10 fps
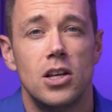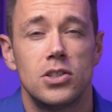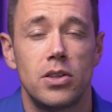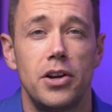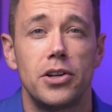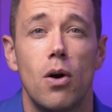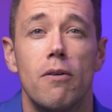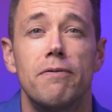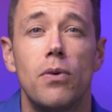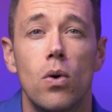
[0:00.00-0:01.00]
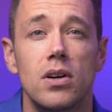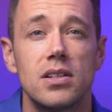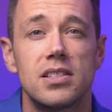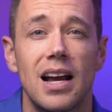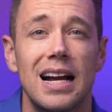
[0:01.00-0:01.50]
So there you go.
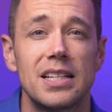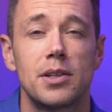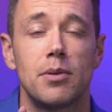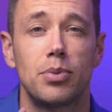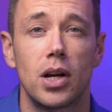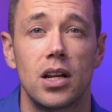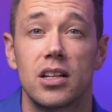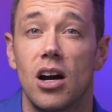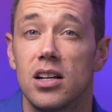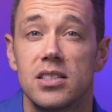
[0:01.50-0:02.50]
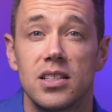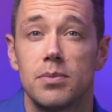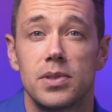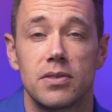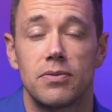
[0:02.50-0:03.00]
Four SaaS product
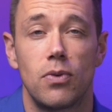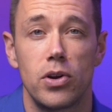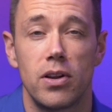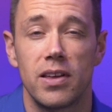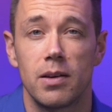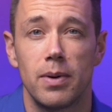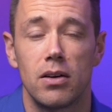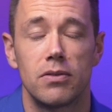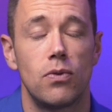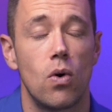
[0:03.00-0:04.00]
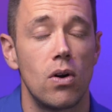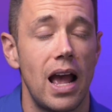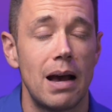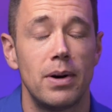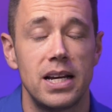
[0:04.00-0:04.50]
concepts for you to think about, four
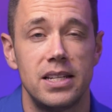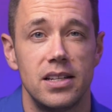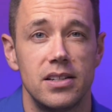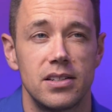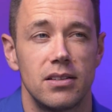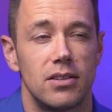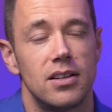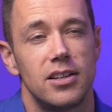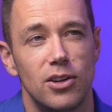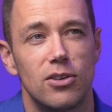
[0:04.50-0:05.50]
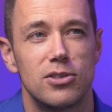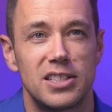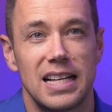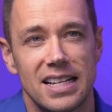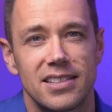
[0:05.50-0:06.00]
app ideas, you know,
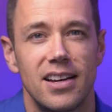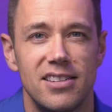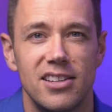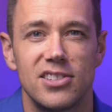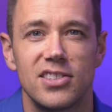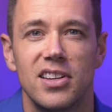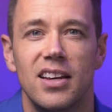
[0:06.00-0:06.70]
SaaS ideas.